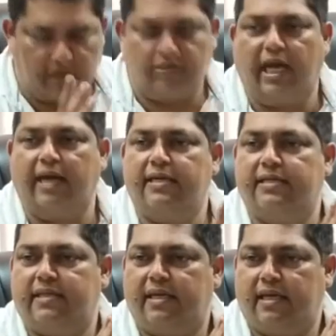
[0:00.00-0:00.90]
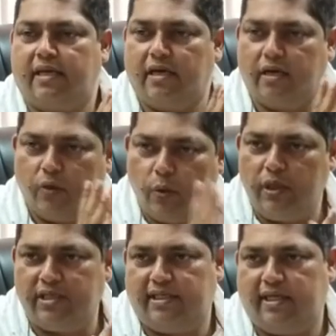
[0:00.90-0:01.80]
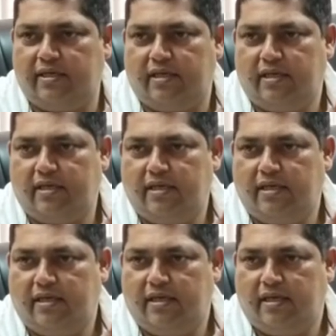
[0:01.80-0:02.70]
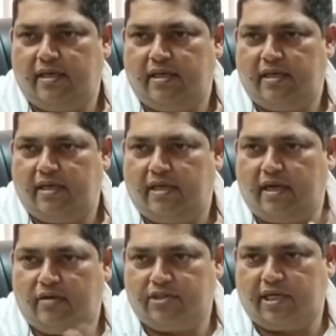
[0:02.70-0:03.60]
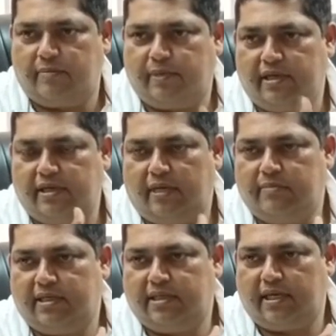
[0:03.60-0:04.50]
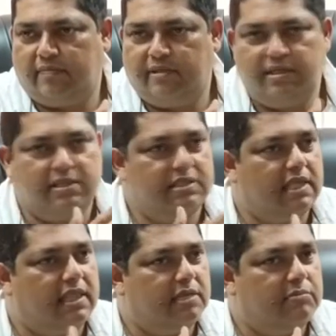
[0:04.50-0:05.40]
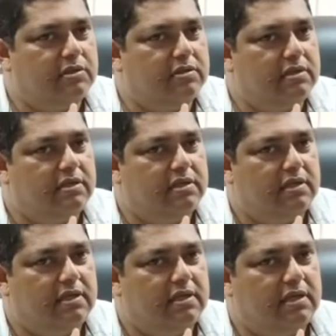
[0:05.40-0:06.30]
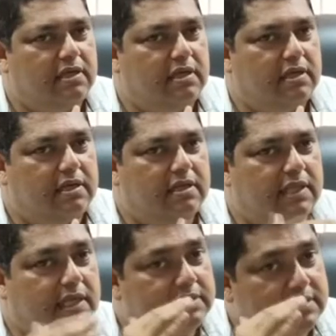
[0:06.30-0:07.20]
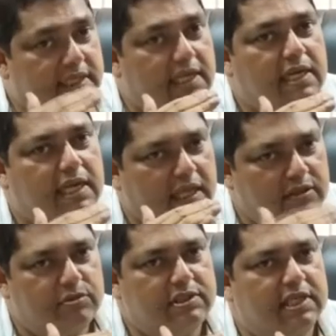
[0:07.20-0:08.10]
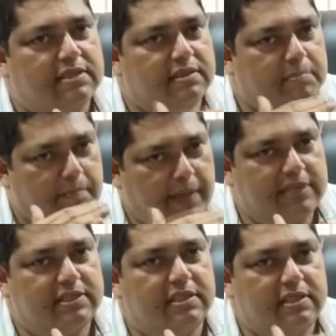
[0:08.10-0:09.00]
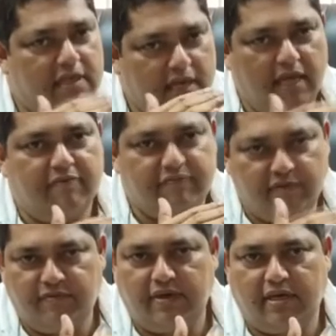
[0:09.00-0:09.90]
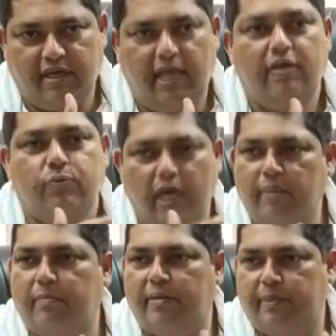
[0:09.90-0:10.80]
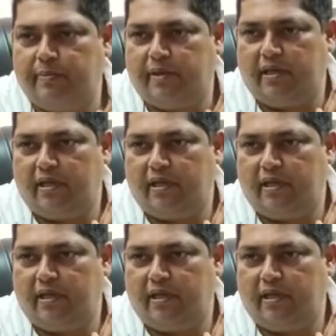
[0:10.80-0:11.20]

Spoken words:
Our target is there, a goal is there. Our chair party, amdar jala, minister jala man. That zeal, enthusiasm, passion, love for work to help my people